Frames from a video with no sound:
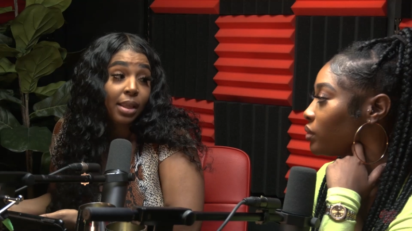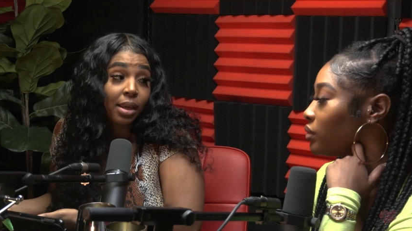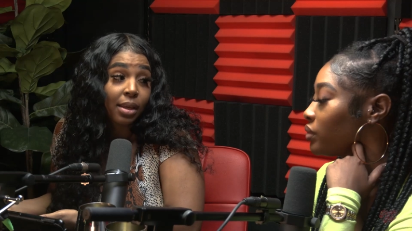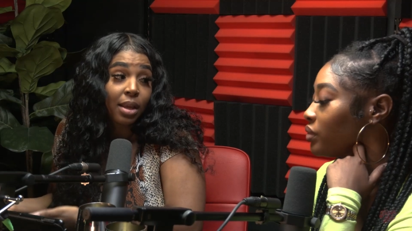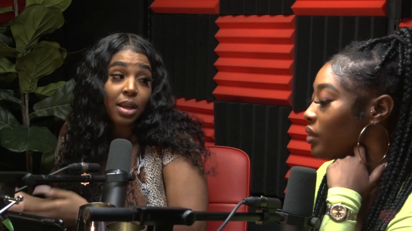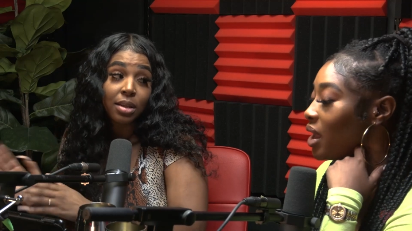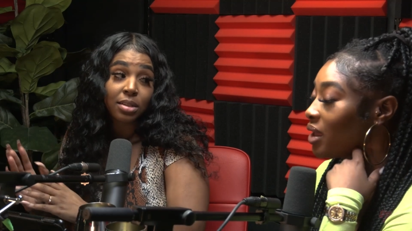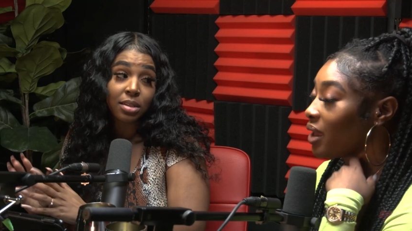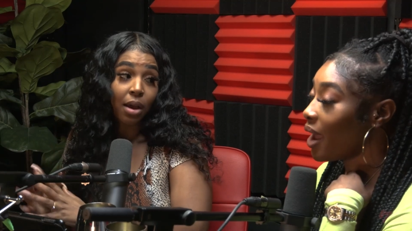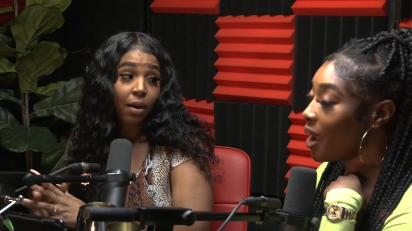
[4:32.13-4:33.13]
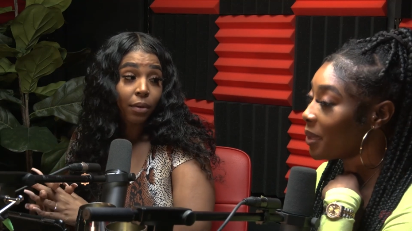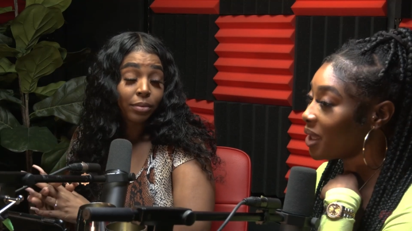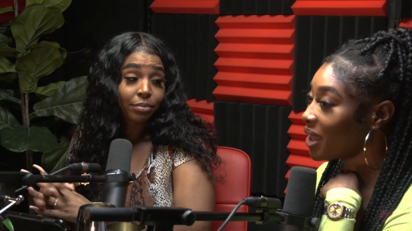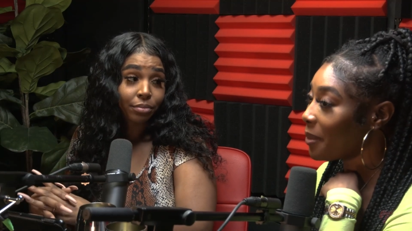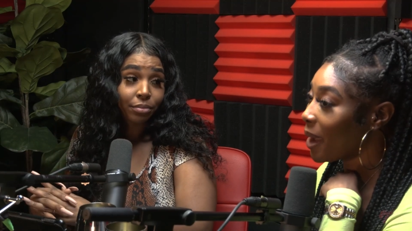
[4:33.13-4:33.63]
Speaker 1: that. So, yeah, I mean,
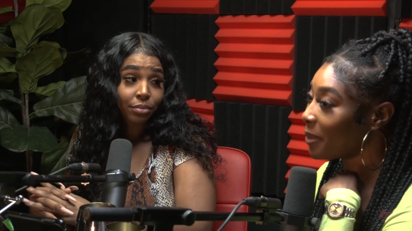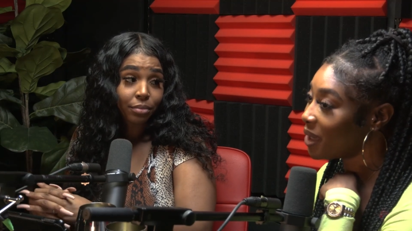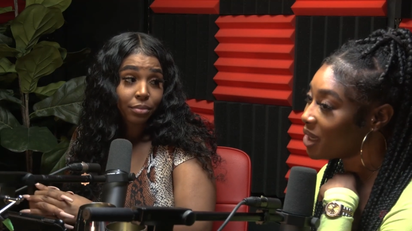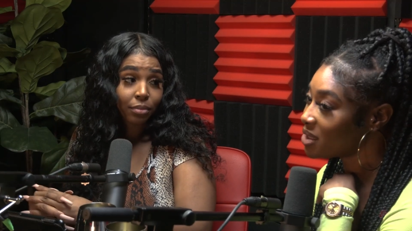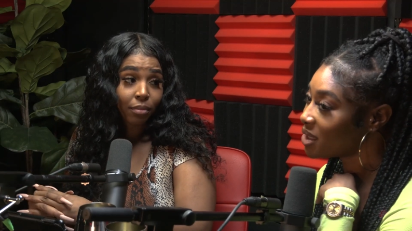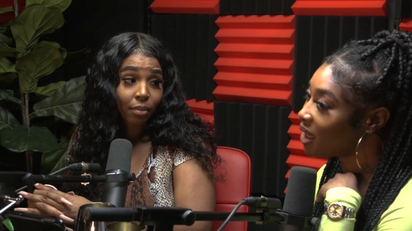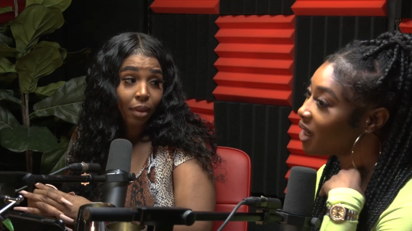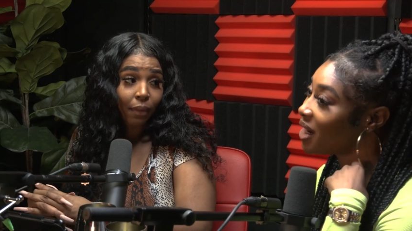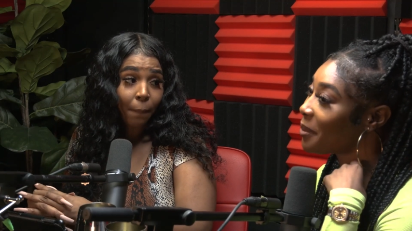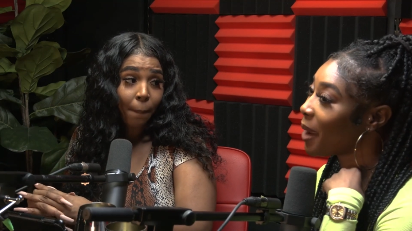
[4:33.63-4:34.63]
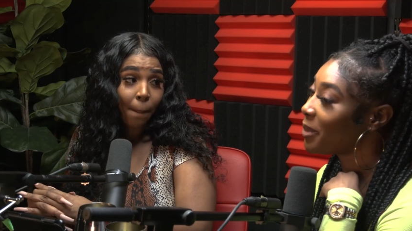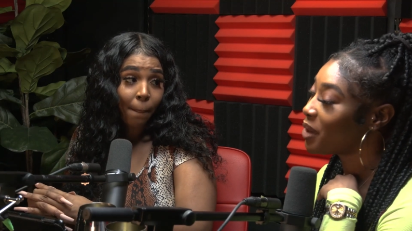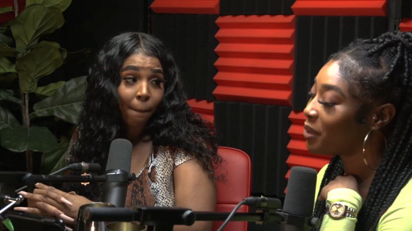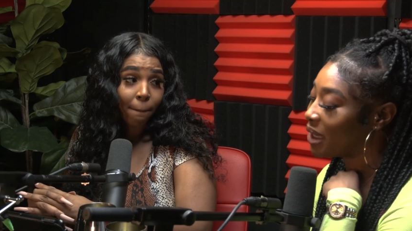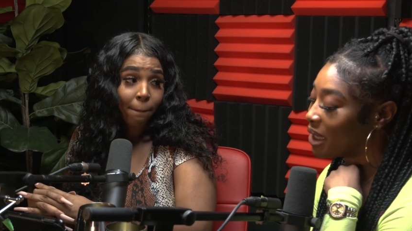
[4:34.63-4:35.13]
that might be his thing, and that might be
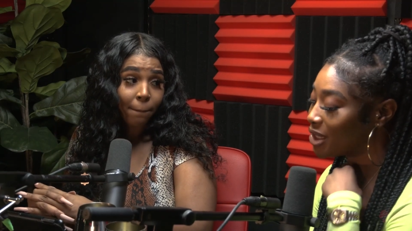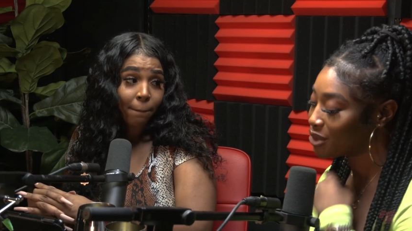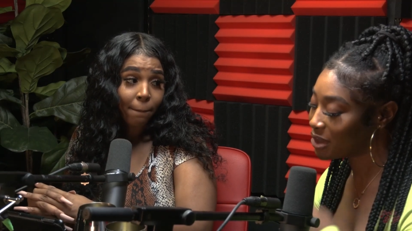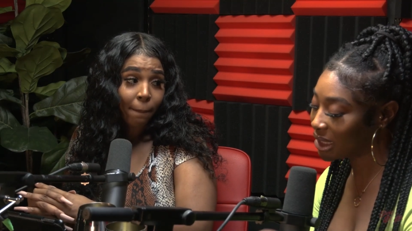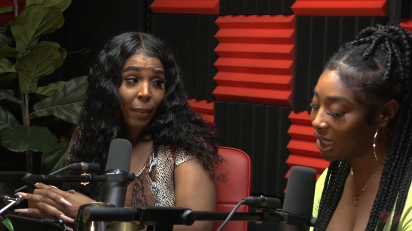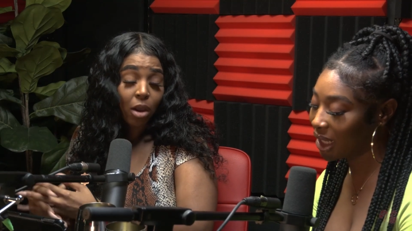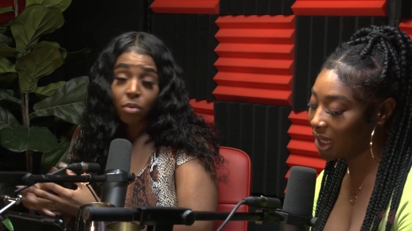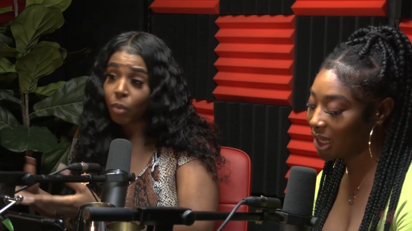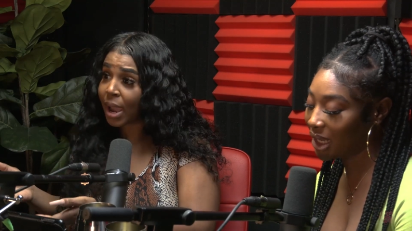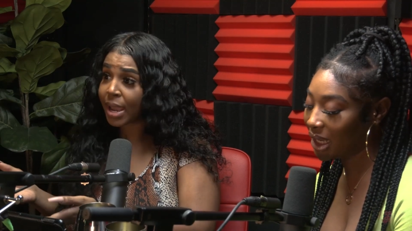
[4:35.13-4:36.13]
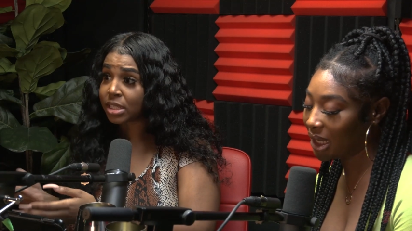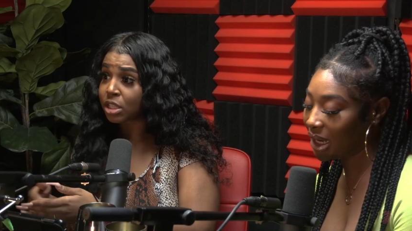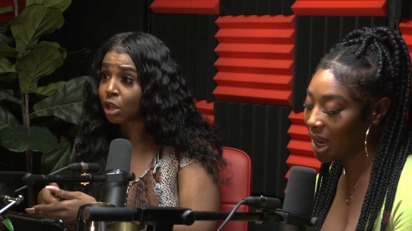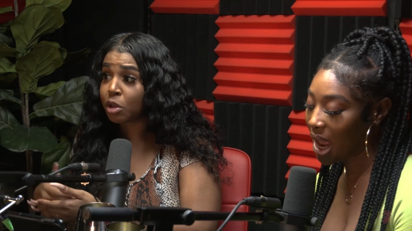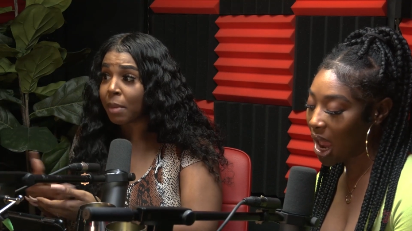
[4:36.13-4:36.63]
what
Speaker 2: he interested in. Right. So
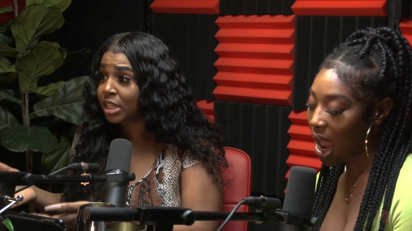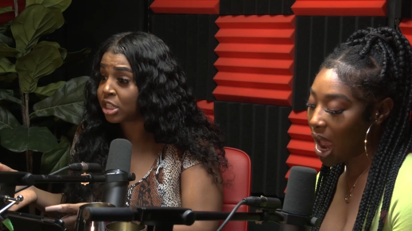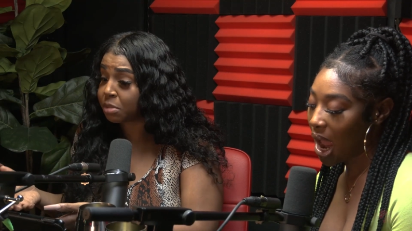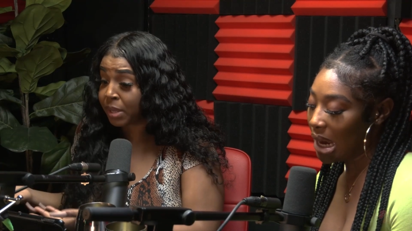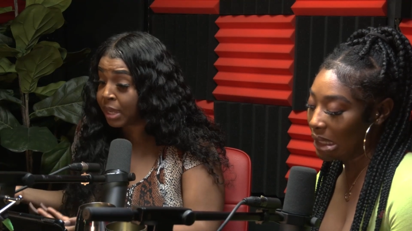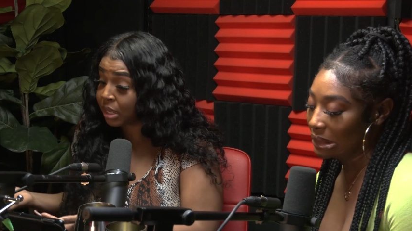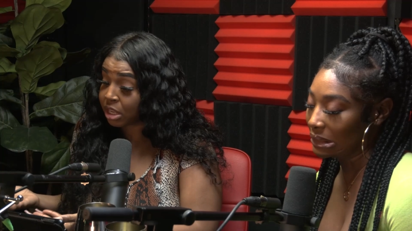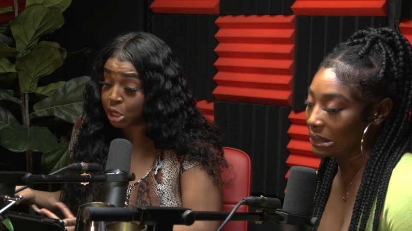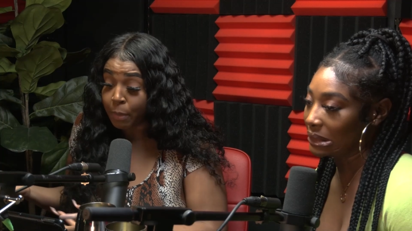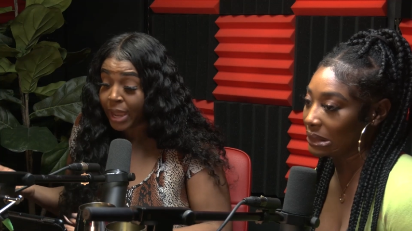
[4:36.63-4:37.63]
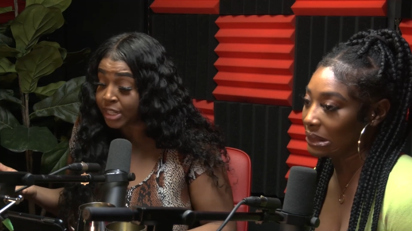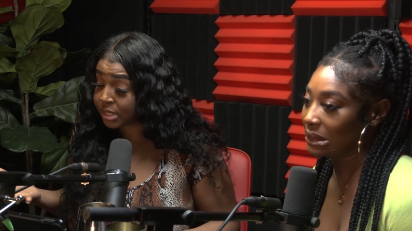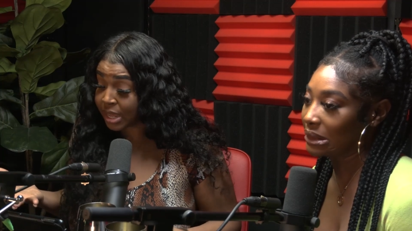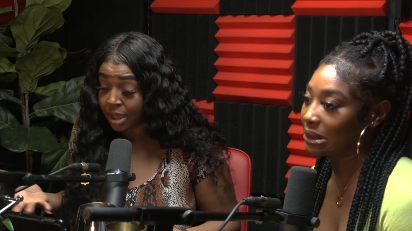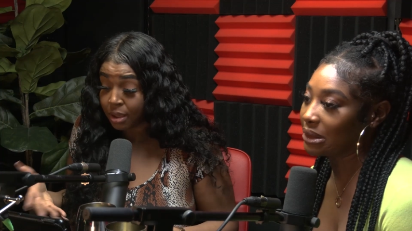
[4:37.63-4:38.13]
you may just be, you may just
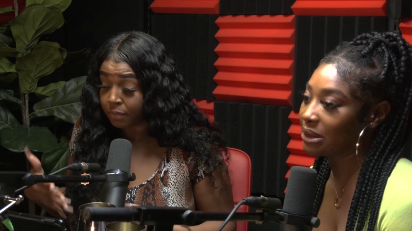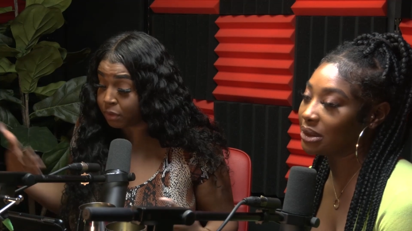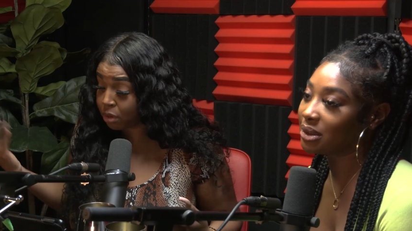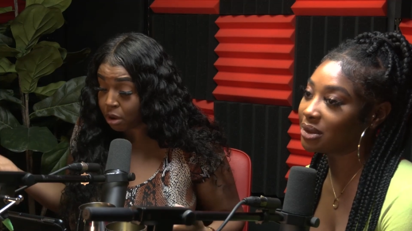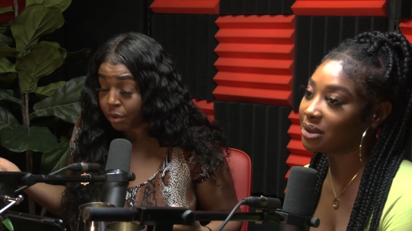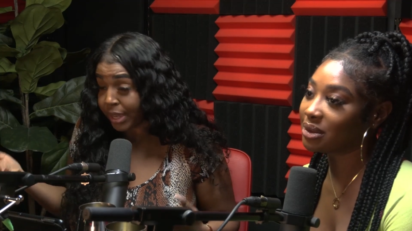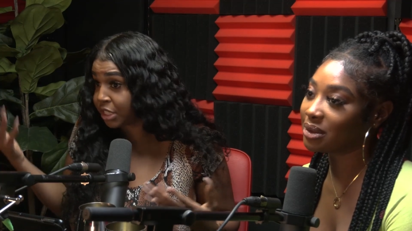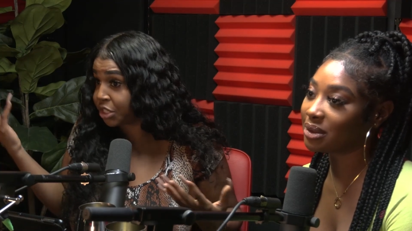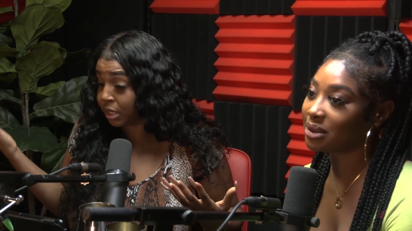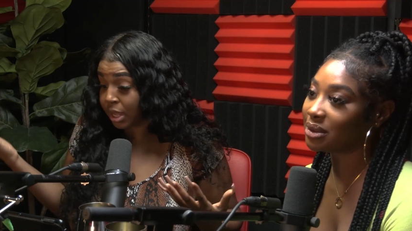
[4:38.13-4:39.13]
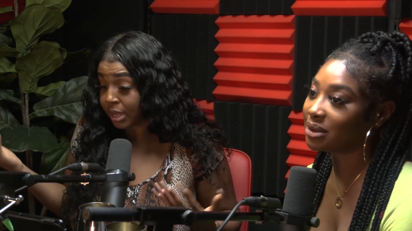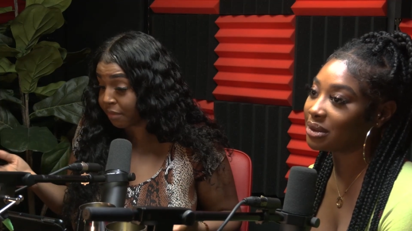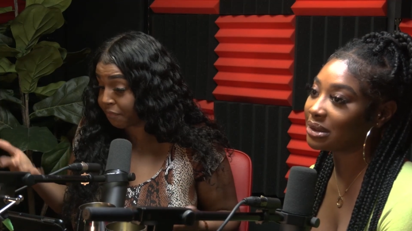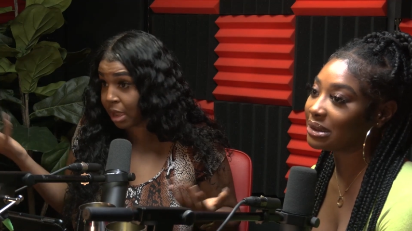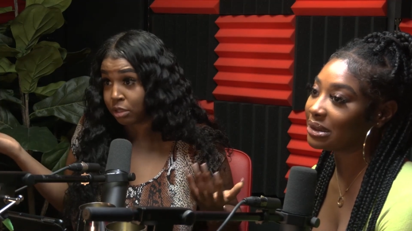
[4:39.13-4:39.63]
have, you know, hit your luck and
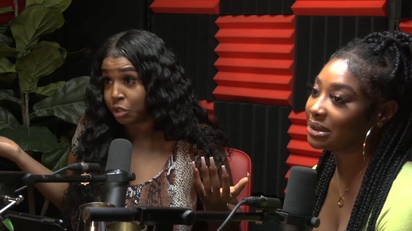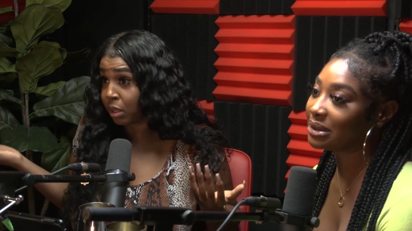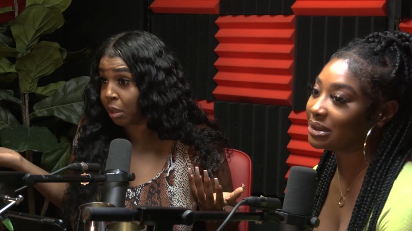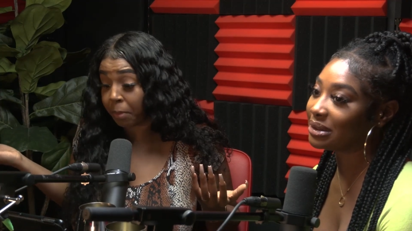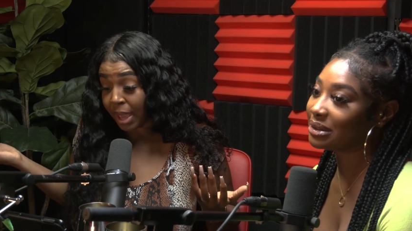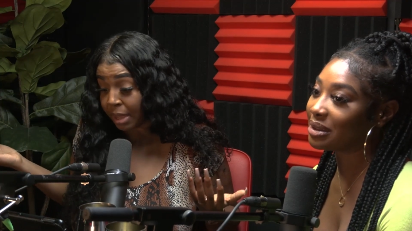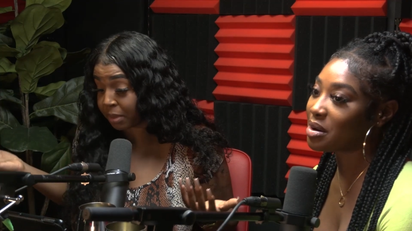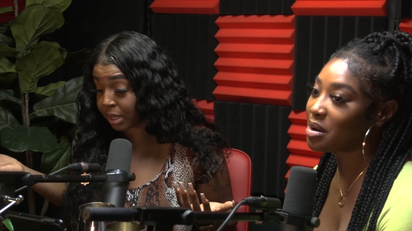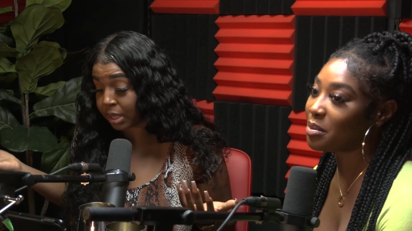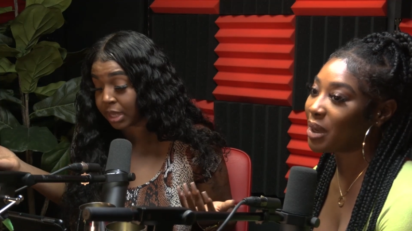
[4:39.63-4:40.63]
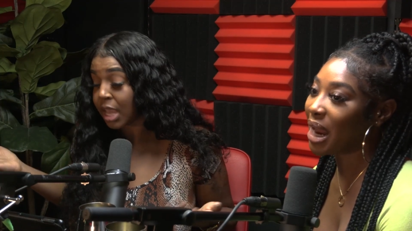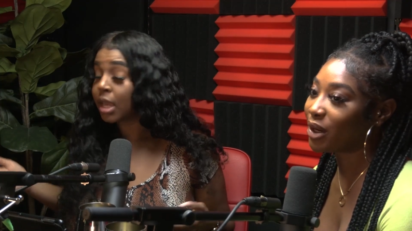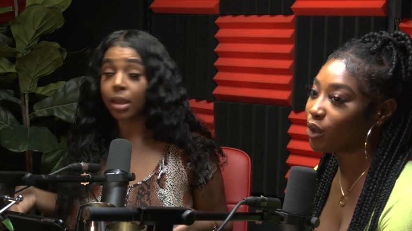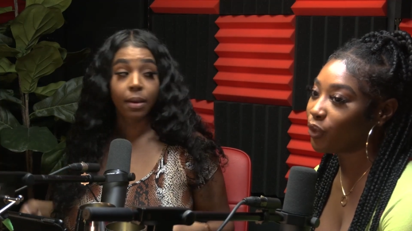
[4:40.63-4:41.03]
found you a little pay pig. But I do